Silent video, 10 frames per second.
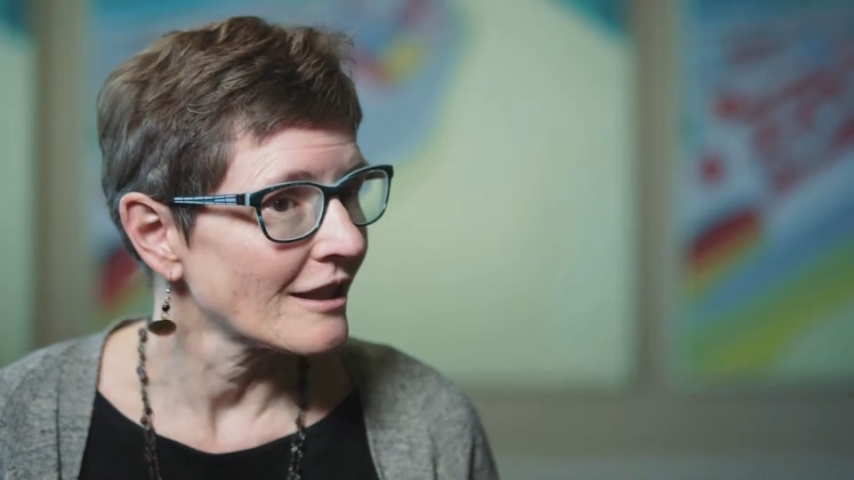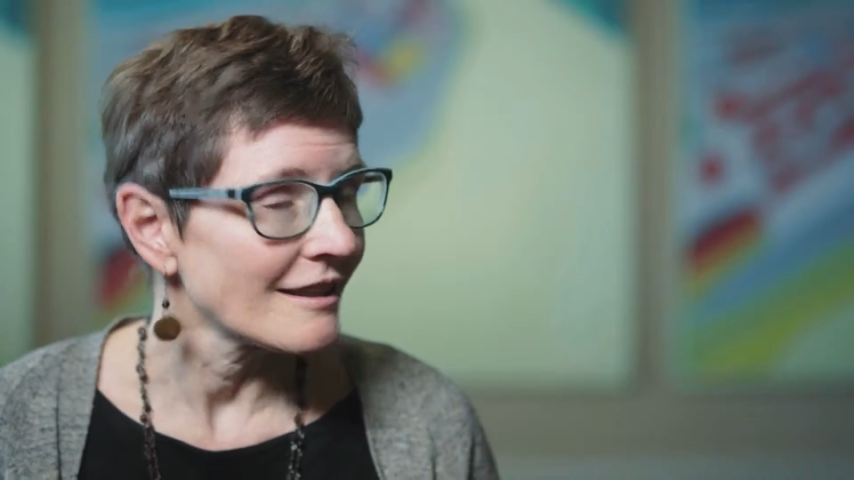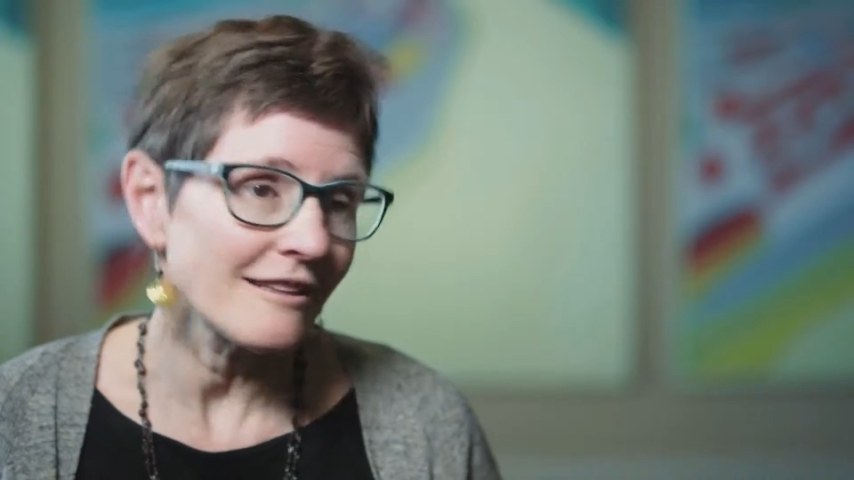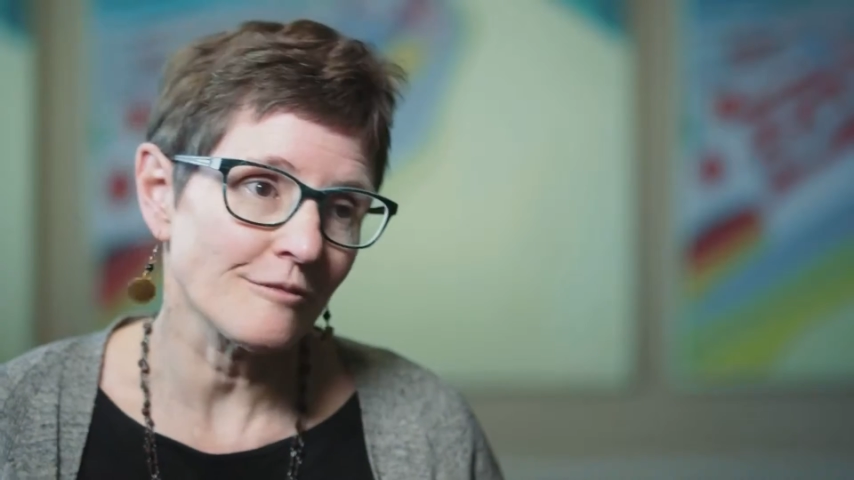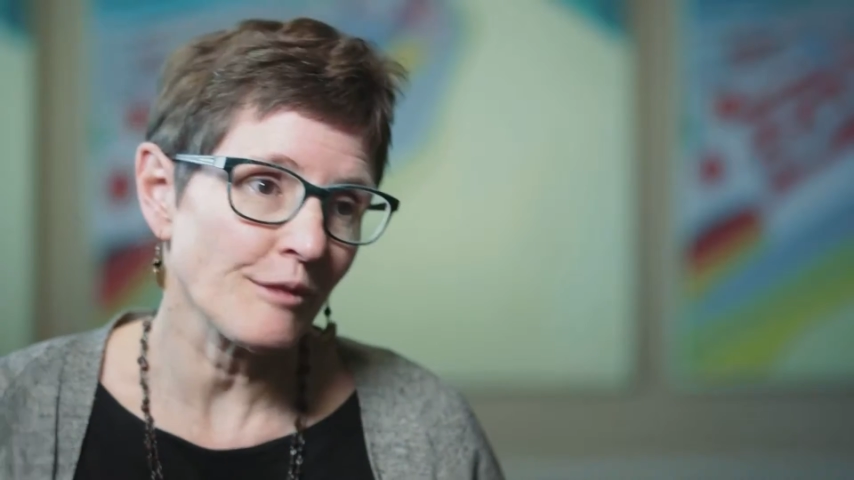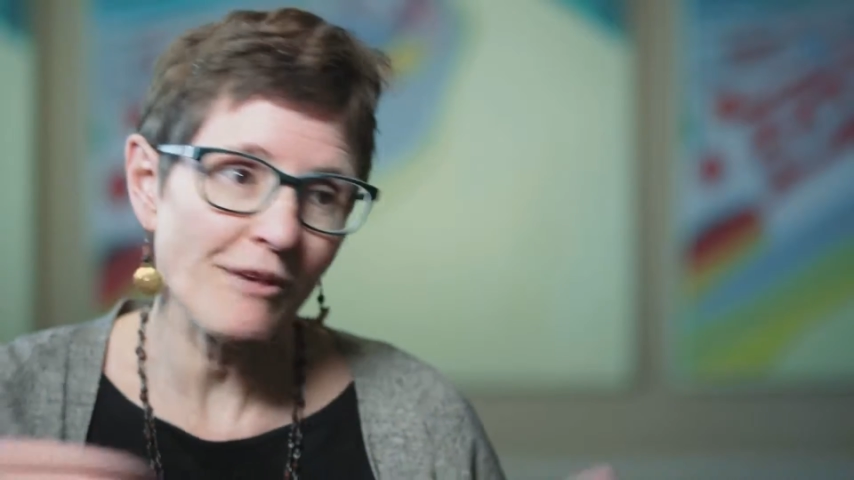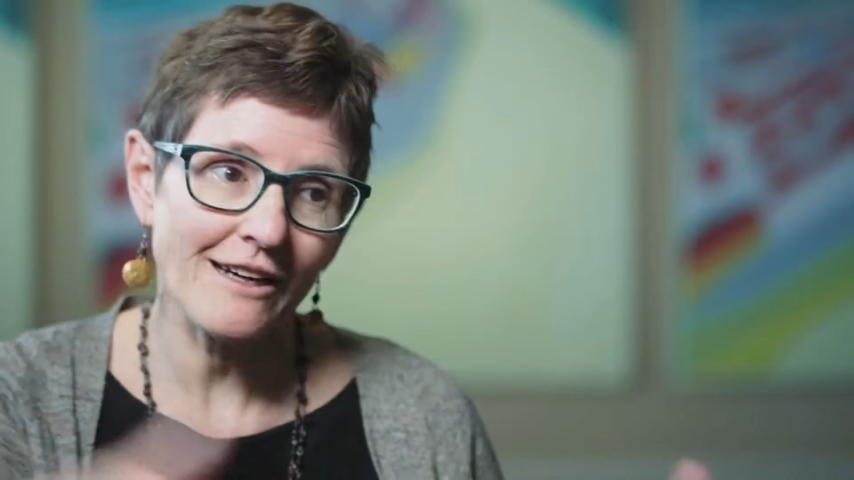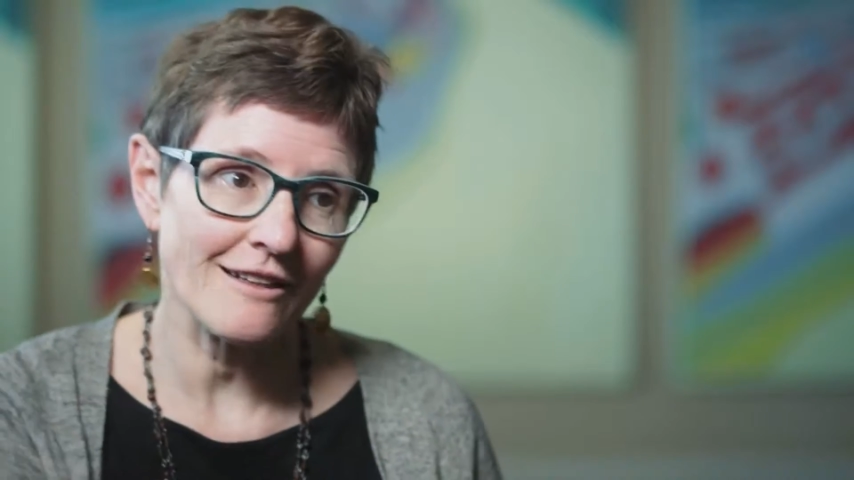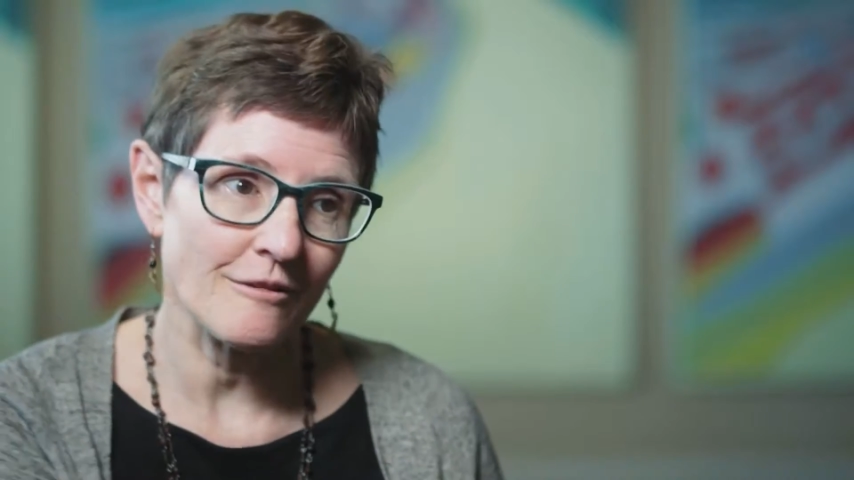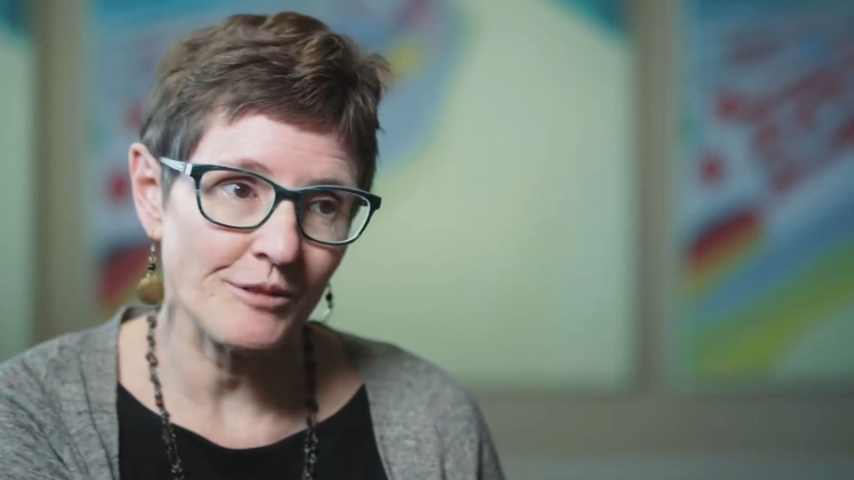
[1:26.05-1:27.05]
He'll be
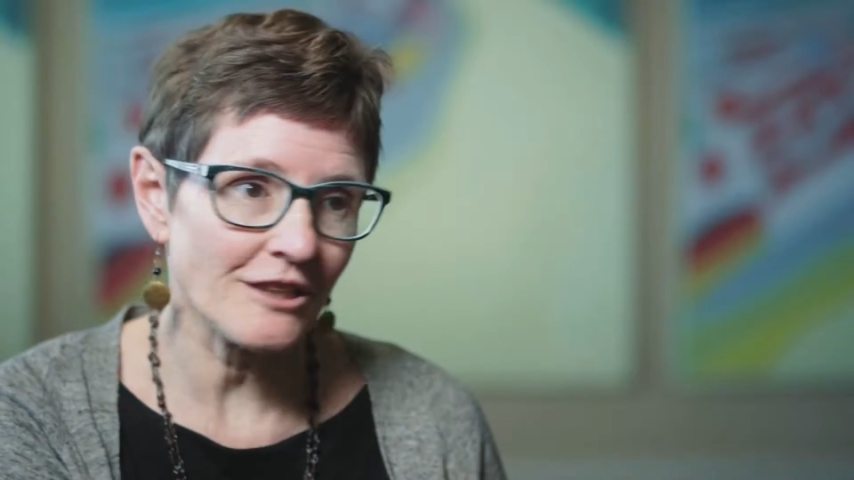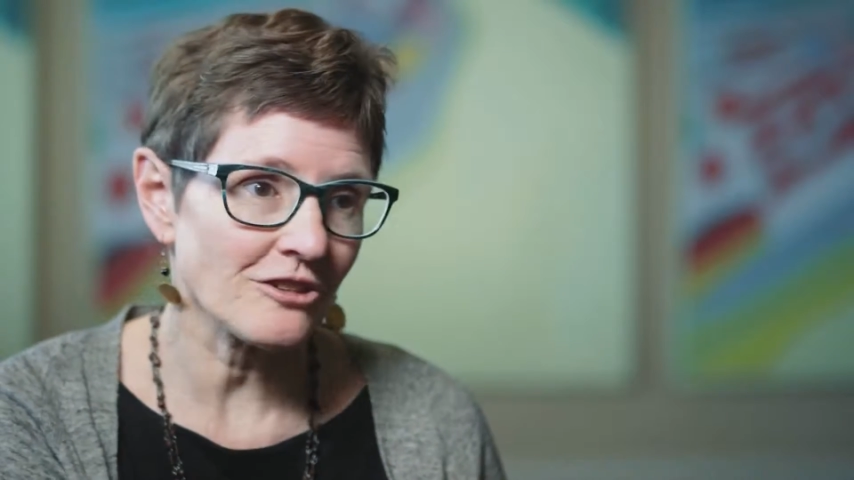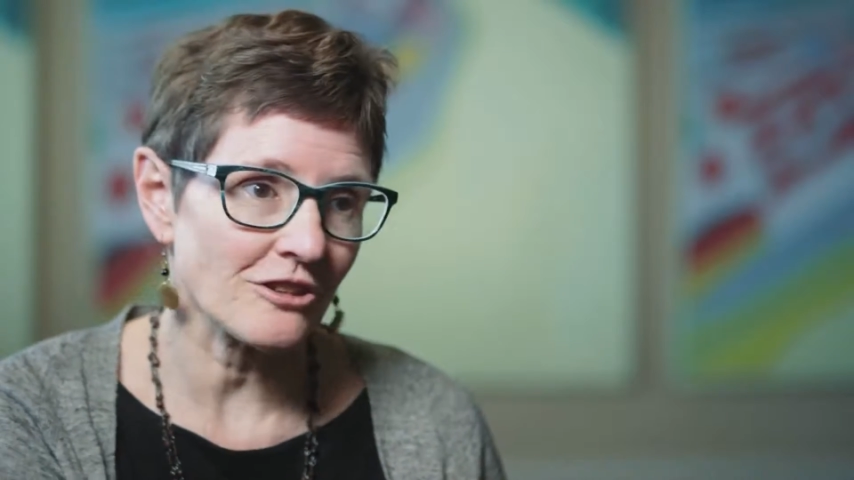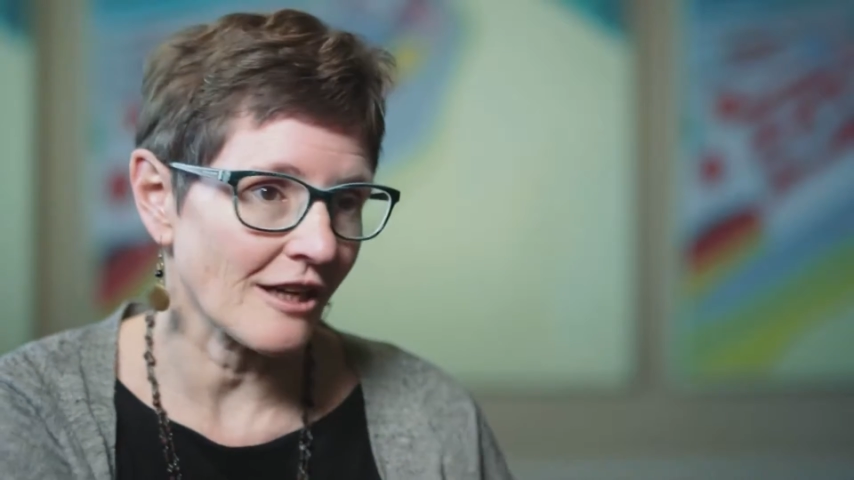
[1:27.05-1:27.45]
back in the picture.